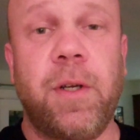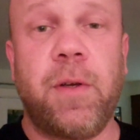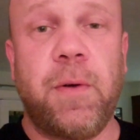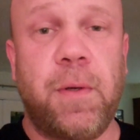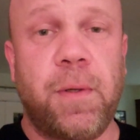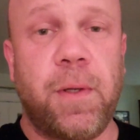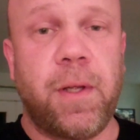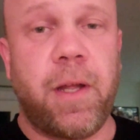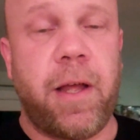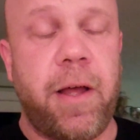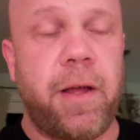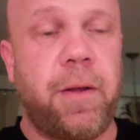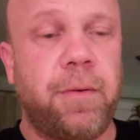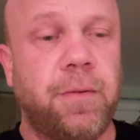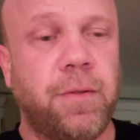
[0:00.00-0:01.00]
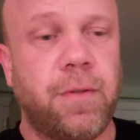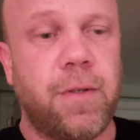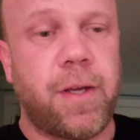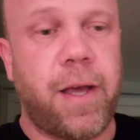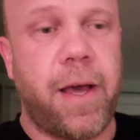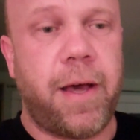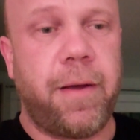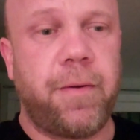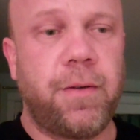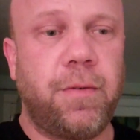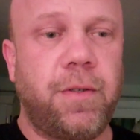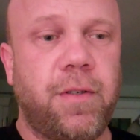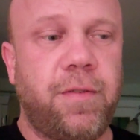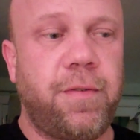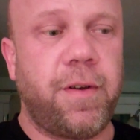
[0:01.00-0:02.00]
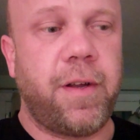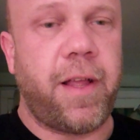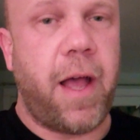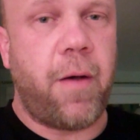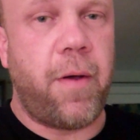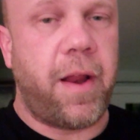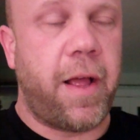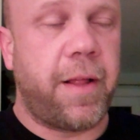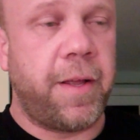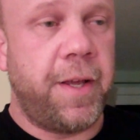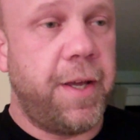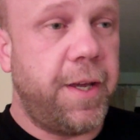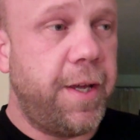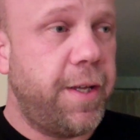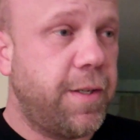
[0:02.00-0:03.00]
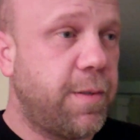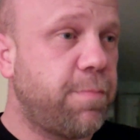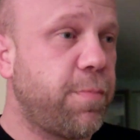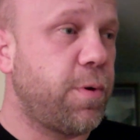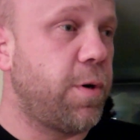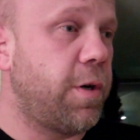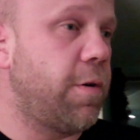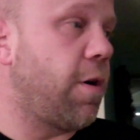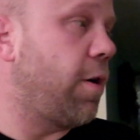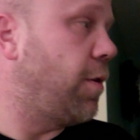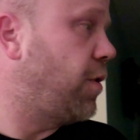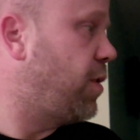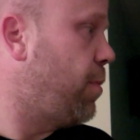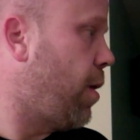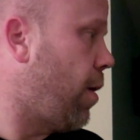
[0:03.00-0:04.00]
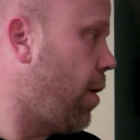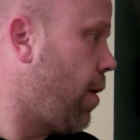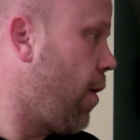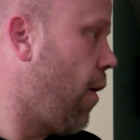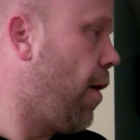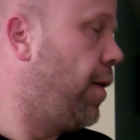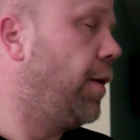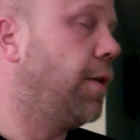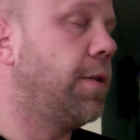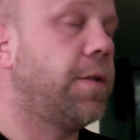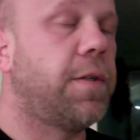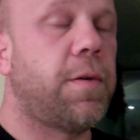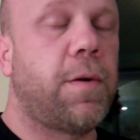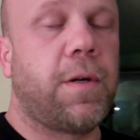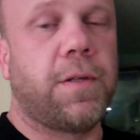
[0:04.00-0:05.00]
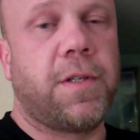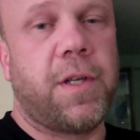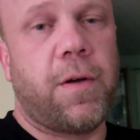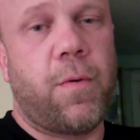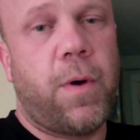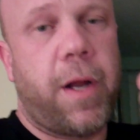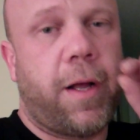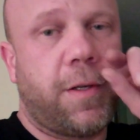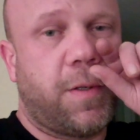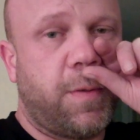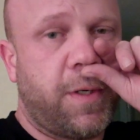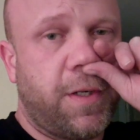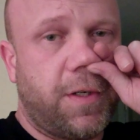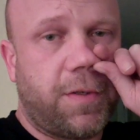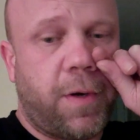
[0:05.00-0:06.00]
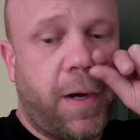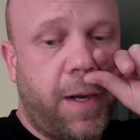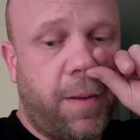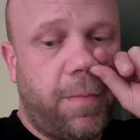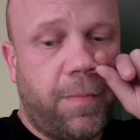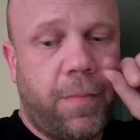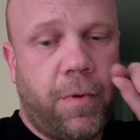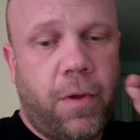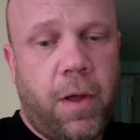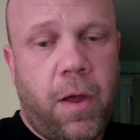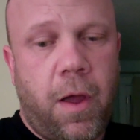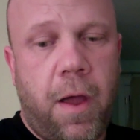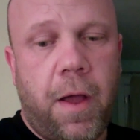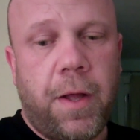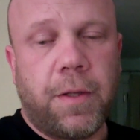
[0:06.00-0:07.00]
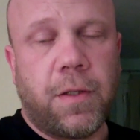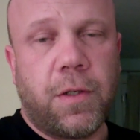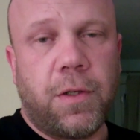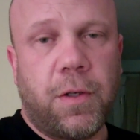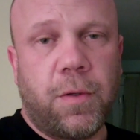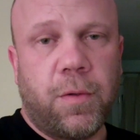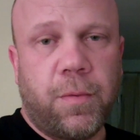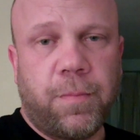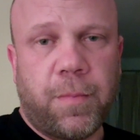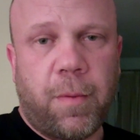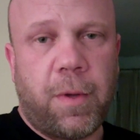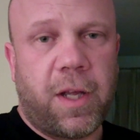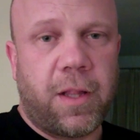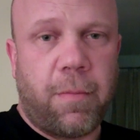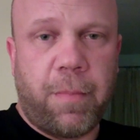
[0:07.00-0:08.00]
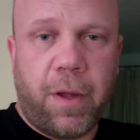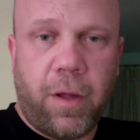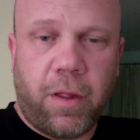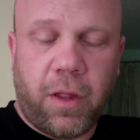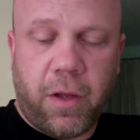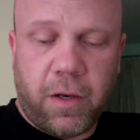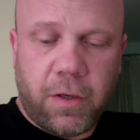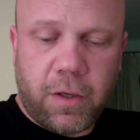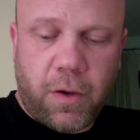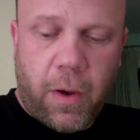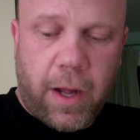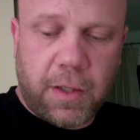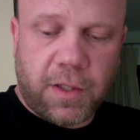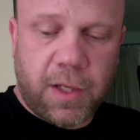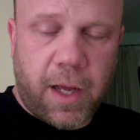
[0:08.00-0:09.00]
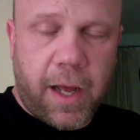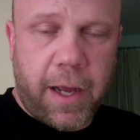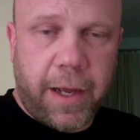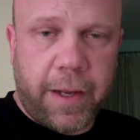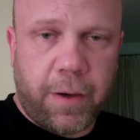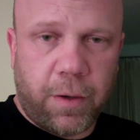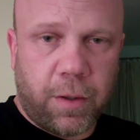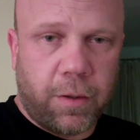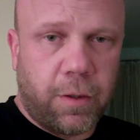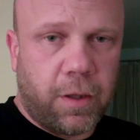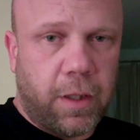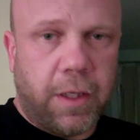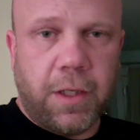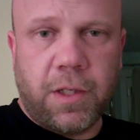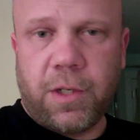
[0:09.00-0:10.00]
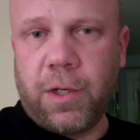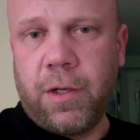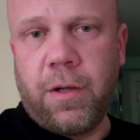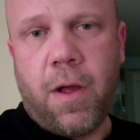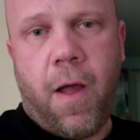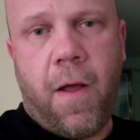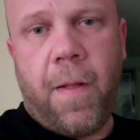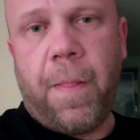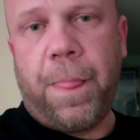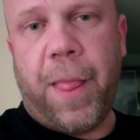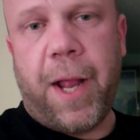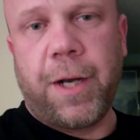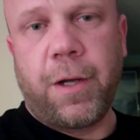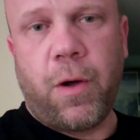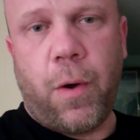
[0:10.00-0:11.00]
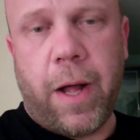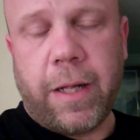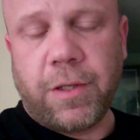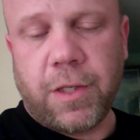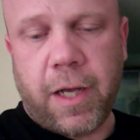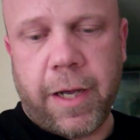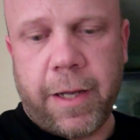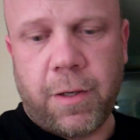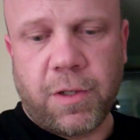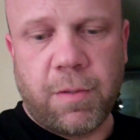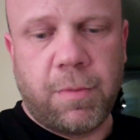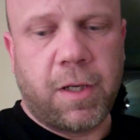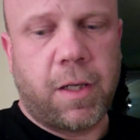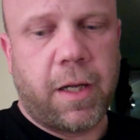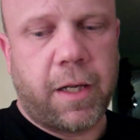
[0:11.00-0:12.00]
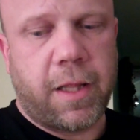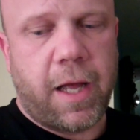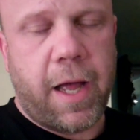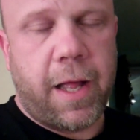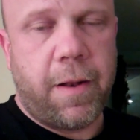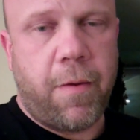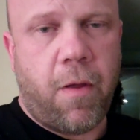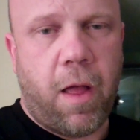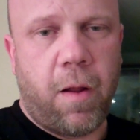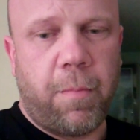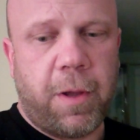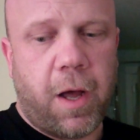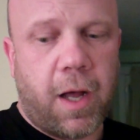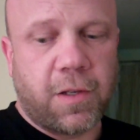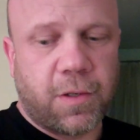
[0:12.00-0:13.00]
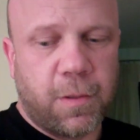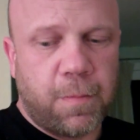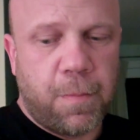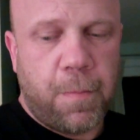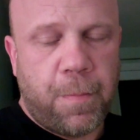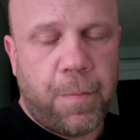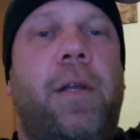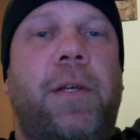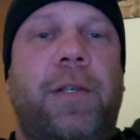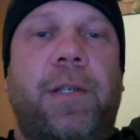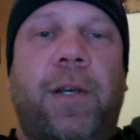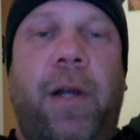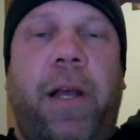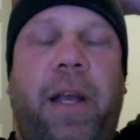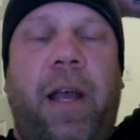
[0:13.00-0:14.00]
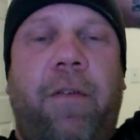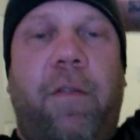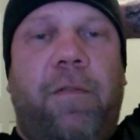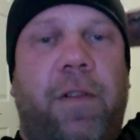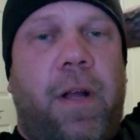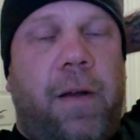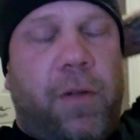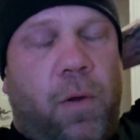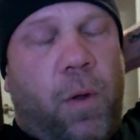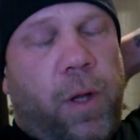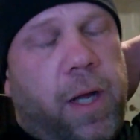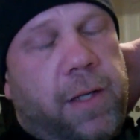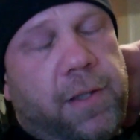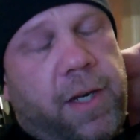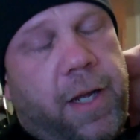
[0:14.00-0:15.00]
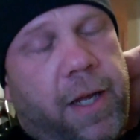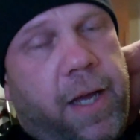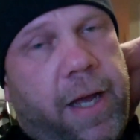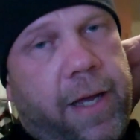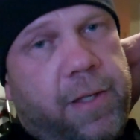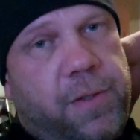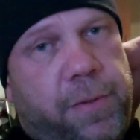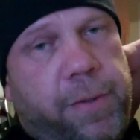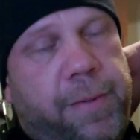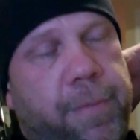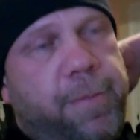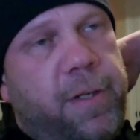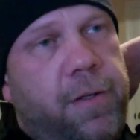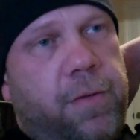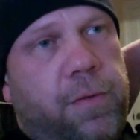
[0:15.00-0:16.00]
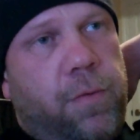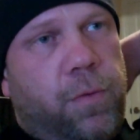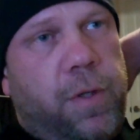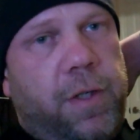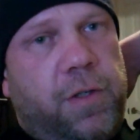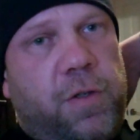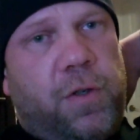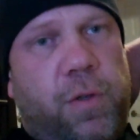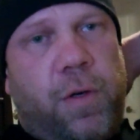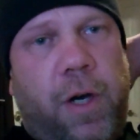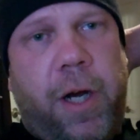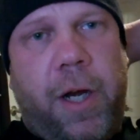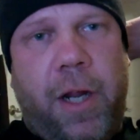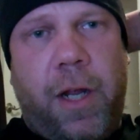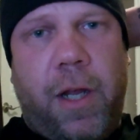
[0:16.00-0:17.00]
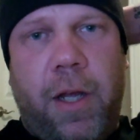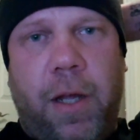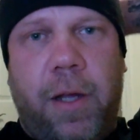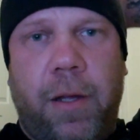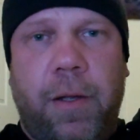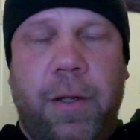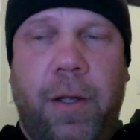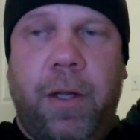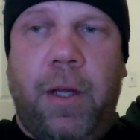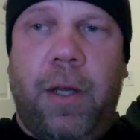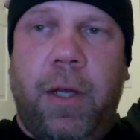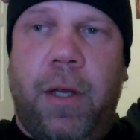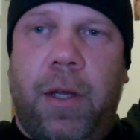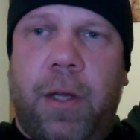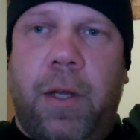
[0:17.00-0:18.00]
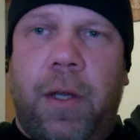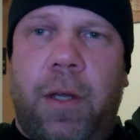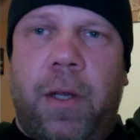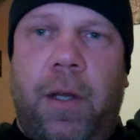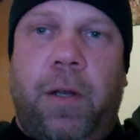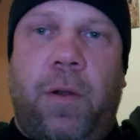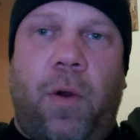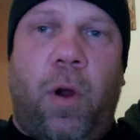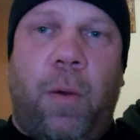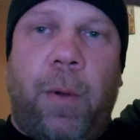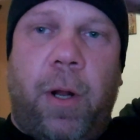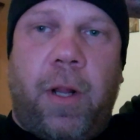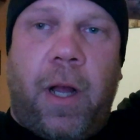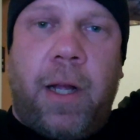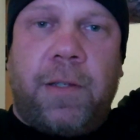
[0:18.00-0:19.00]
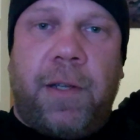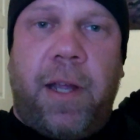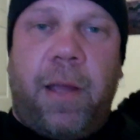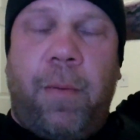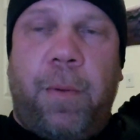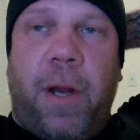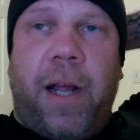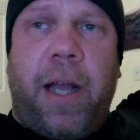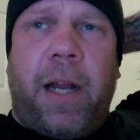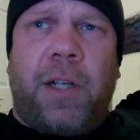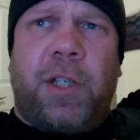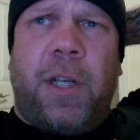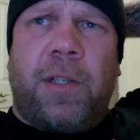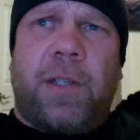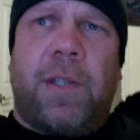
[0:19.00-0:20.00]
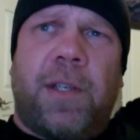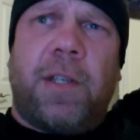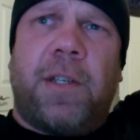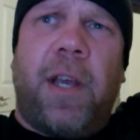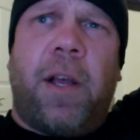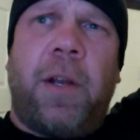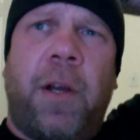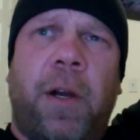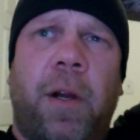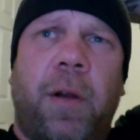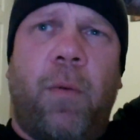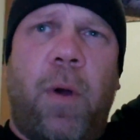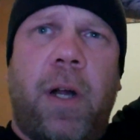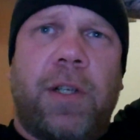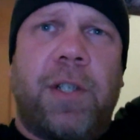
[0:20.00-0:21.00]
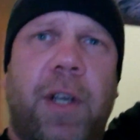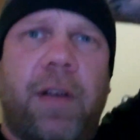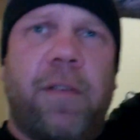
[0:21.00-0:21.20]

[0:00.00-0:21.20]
Pretty cool, huh? Yeah, we just figured that one out. He's pretty darn smart. So we're gonna see what else we can train him to do. Maybe get the bell thing to go outside, or leash thing to go outside, or something like that. It'll be awesome. Sorry I haven't vlogged a whole lot today, guys. We've been really training Corbin a lot today, but I got a chance to sit down here and watch